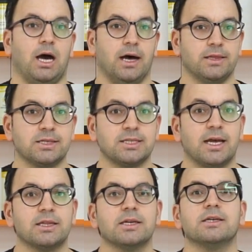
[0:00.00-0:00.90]
and
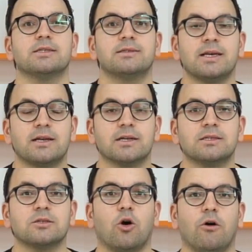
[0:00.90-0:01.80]
understand the
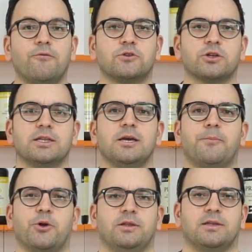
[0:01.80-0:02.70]
secrets of three D
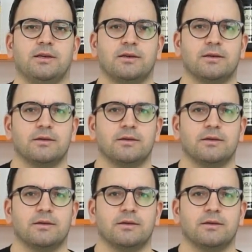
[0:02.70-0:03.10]
printing.